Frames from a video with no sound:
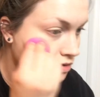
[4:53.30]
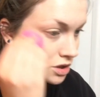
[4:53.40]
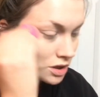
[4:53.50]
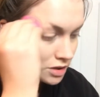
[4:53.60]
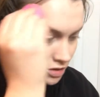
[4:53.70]

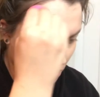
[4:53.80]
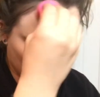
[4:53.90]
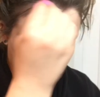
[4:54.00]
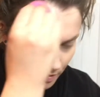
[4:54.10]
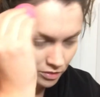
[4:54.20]
She doesn't
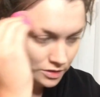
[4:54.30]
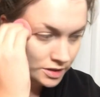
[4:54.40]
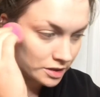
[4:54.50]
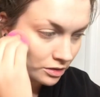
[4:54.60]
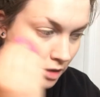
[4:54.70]
talk about
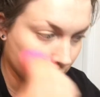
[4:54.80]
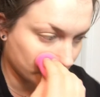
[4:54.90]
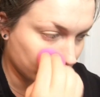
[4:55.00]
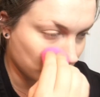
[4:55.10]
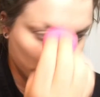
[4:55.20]
concealer,
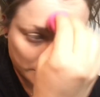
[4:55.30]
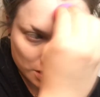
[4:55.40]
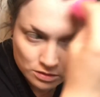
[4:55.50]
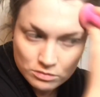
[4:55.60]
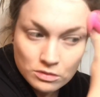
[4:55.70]
but I
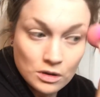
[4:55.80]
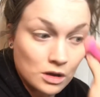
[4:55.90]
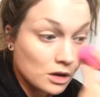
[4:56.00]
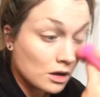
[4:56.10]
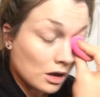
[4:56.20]
mean,
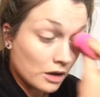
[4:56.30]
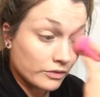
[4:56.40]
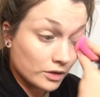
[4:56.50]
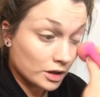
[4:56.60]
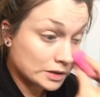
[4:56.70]
I
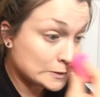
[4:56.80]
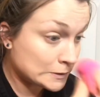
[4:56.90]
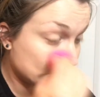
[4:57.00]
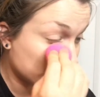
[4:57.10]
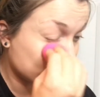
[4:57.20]
feel like
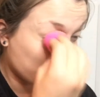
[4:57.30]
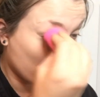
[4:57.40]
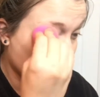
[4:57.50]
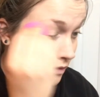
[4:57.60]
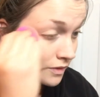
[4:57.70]
since that's
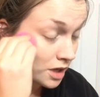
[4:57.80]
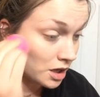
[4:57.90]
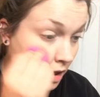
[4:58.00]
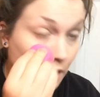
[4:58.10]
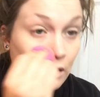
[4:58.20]
part of the